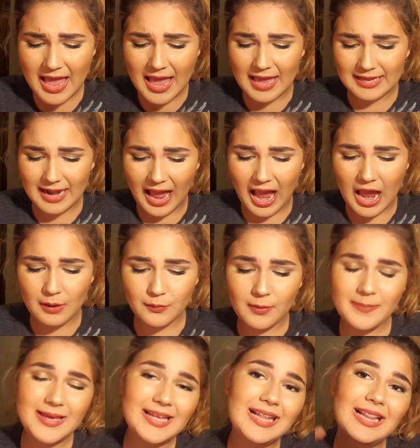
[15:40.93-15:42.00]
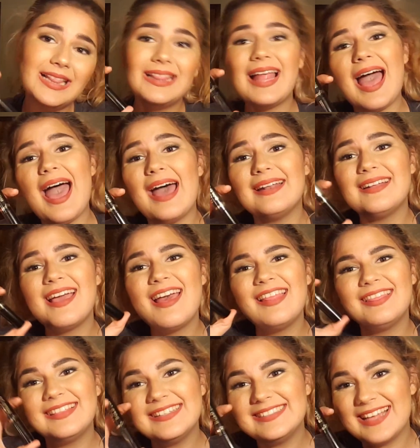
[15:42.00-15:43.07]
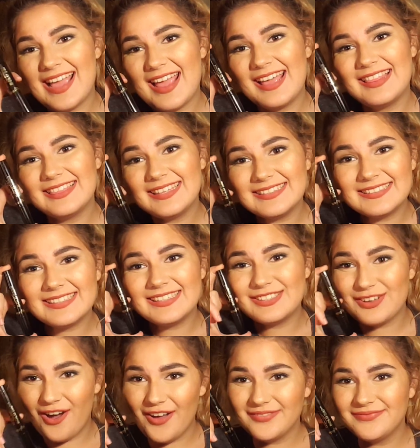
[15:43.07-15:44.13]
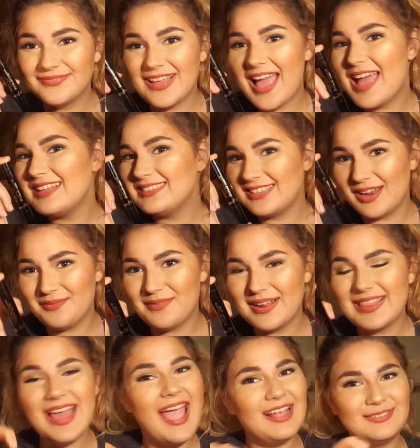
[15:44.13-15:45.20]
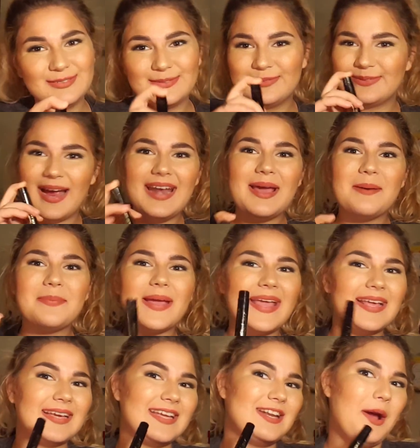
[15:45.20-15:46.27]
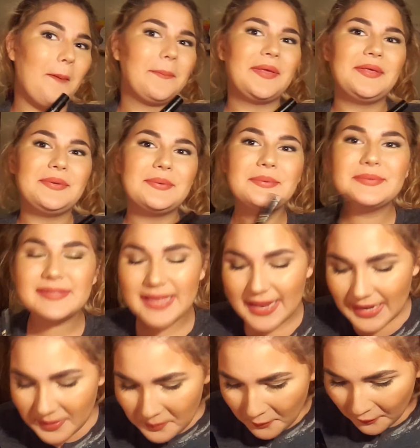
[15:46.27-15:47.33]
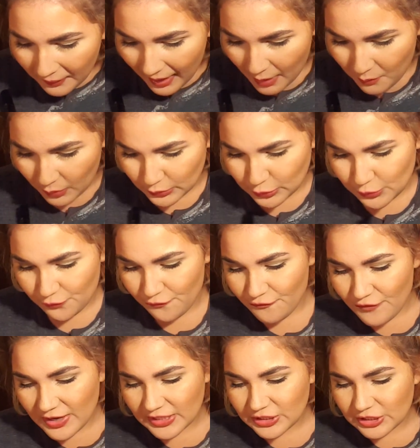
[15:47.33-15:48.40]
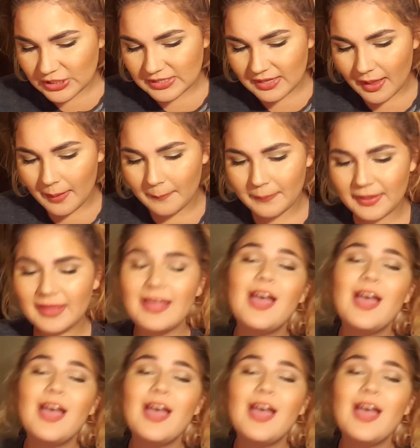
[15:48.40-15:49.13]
And I will be glad the day this is gone and done with and dried up and cannot be used anymore. I want to finish this up.